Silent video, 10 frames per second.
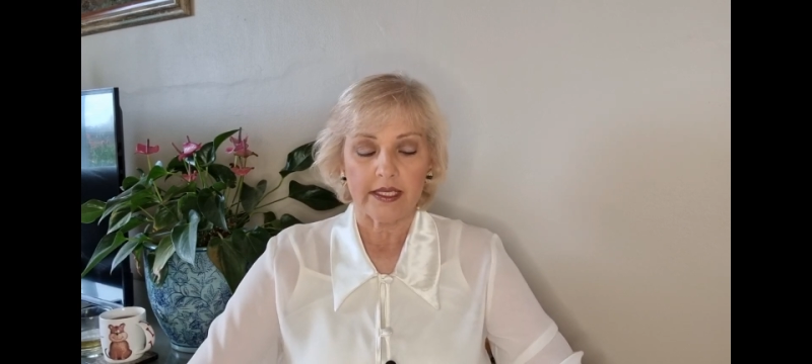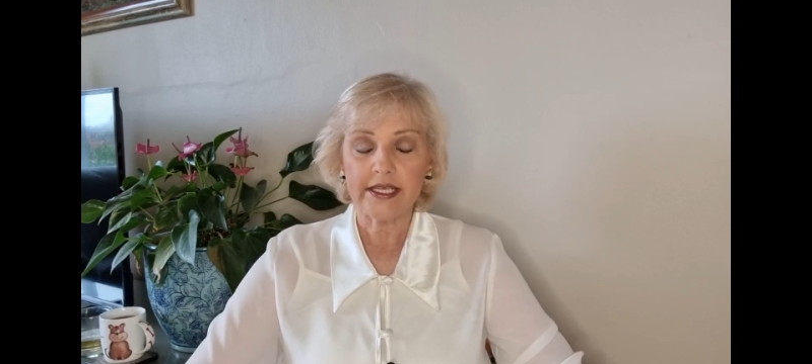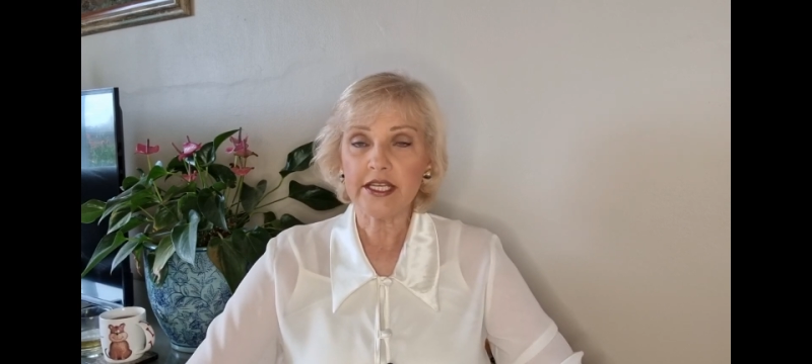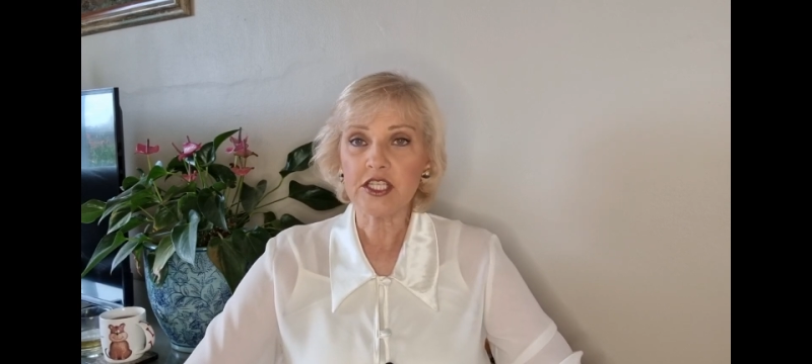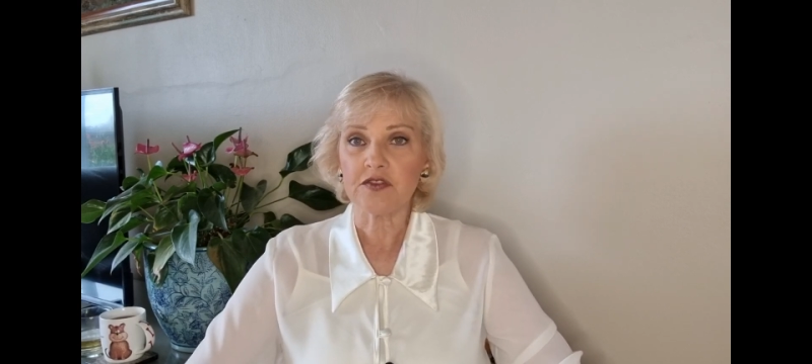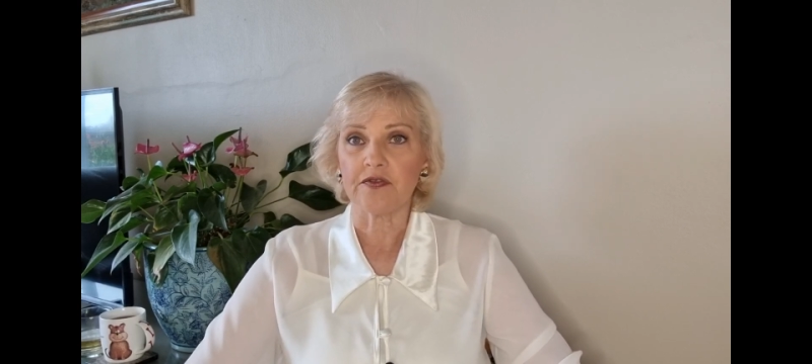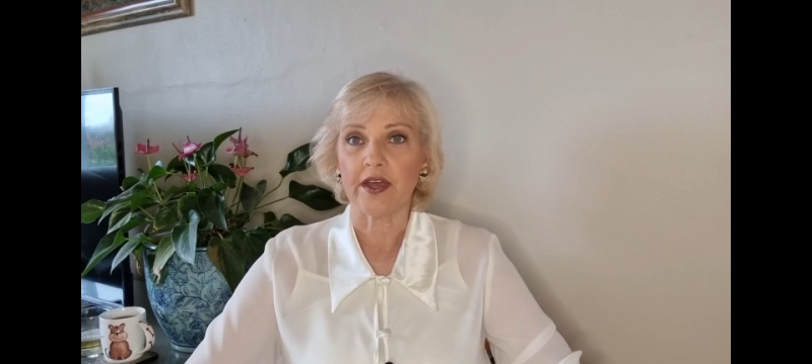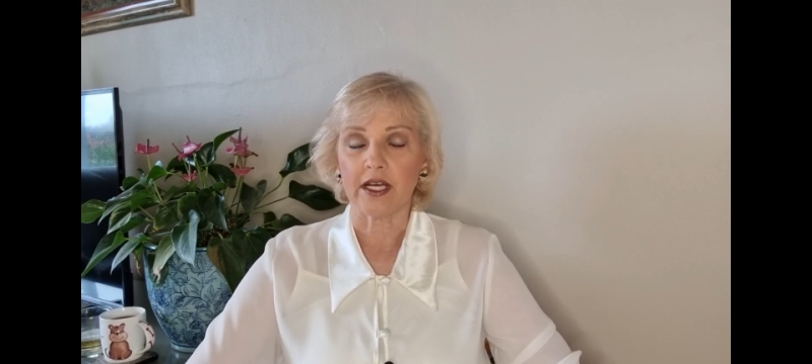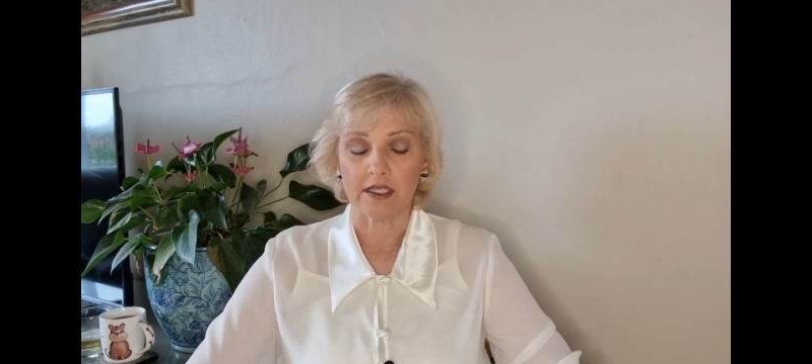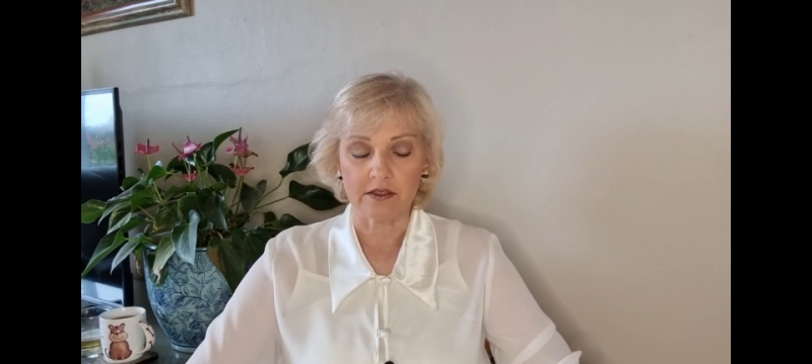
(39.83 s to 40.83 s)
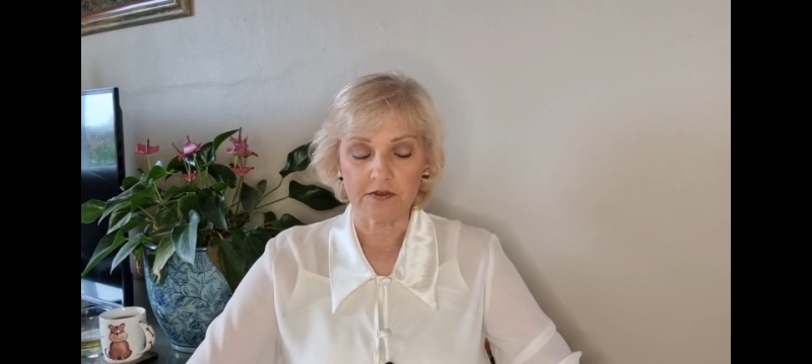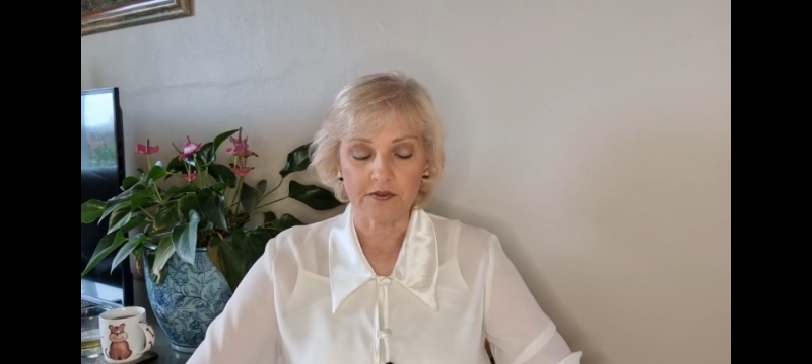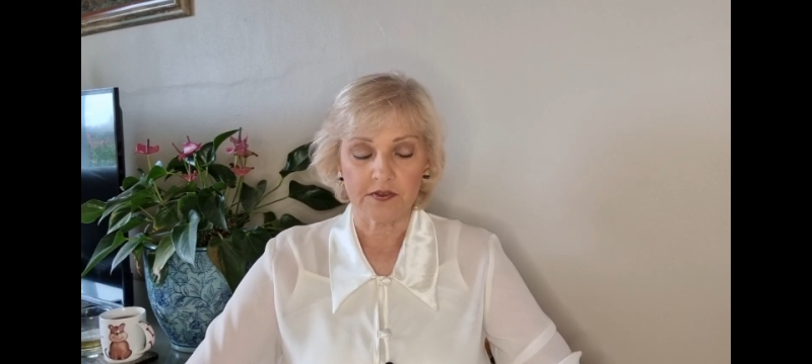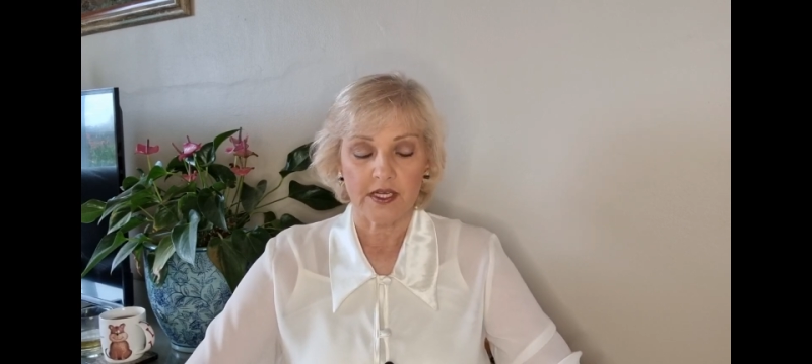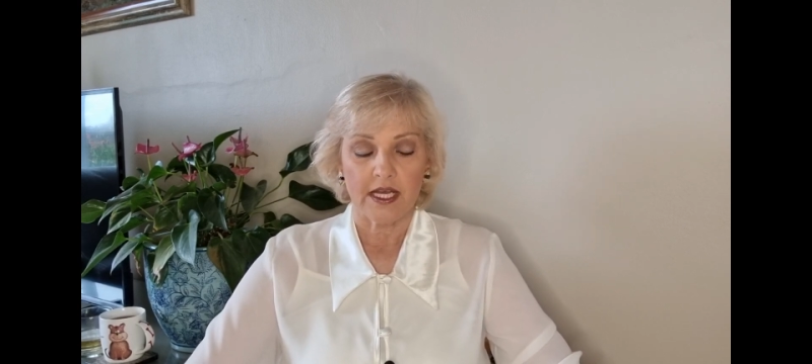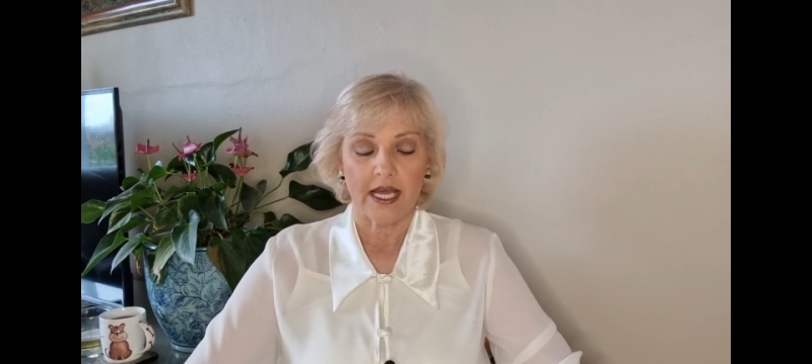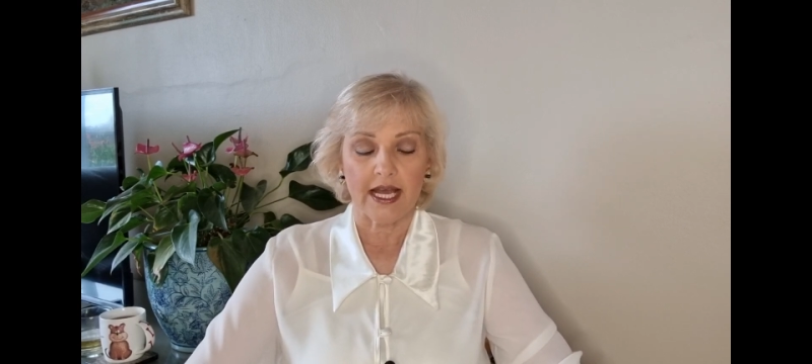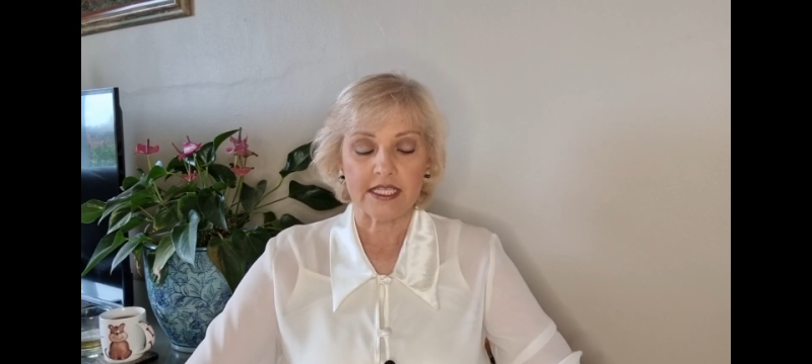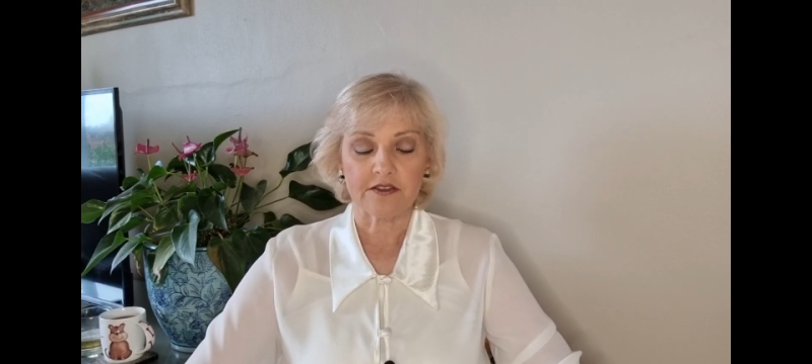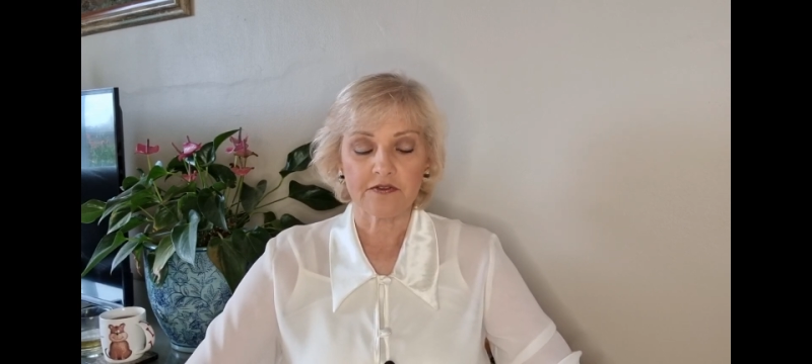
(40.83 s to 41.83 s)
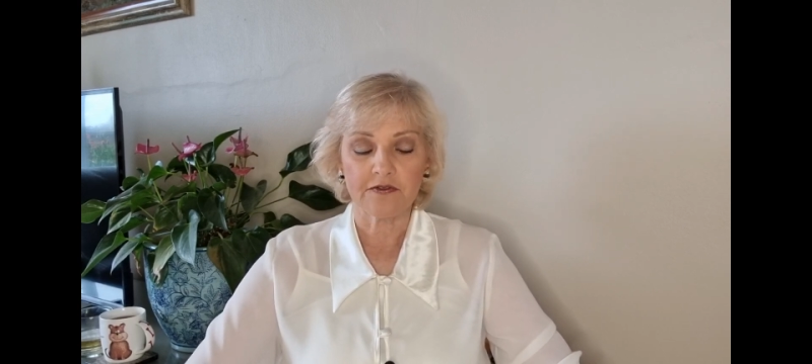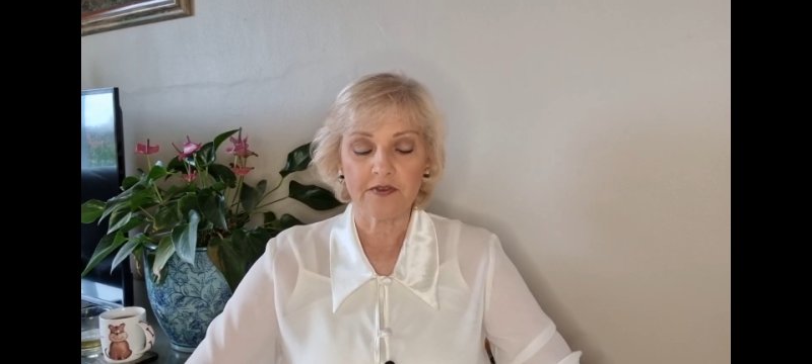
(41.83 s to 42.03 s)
Each valve has